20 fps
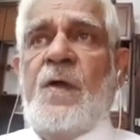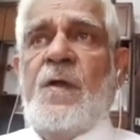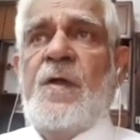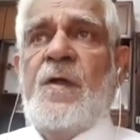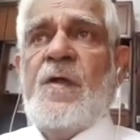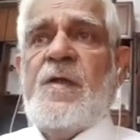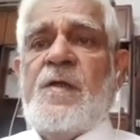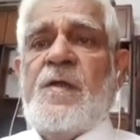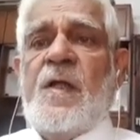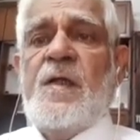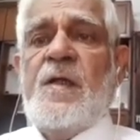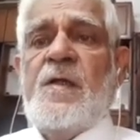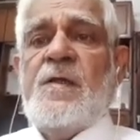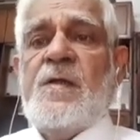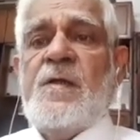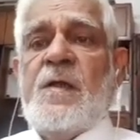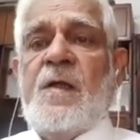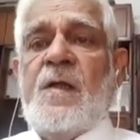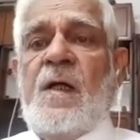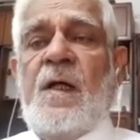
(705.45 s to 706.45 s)
the sense
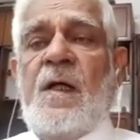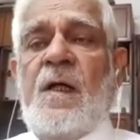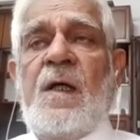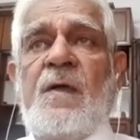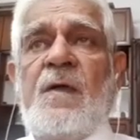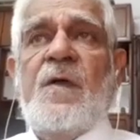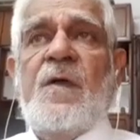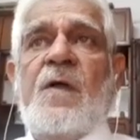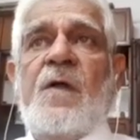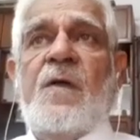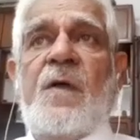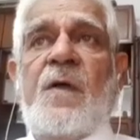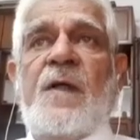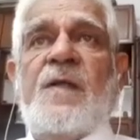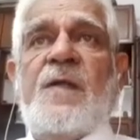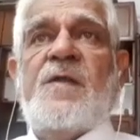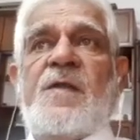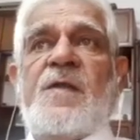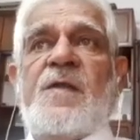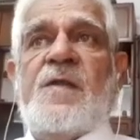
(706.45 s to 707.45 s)
that I have a
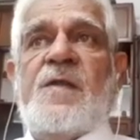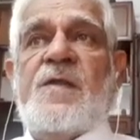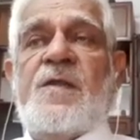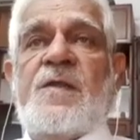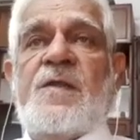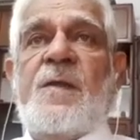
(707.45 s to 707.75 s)
crisis.